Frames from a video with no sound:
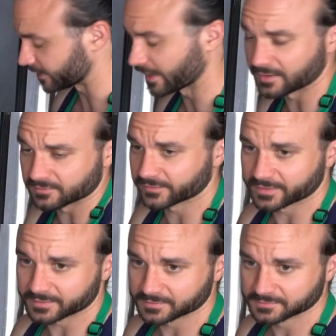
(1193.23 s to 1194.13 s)
yeah, if,
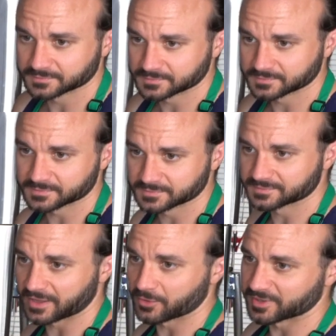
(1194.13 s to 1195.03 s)

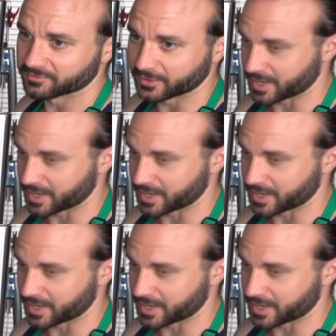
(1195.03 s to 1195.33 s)
that would be very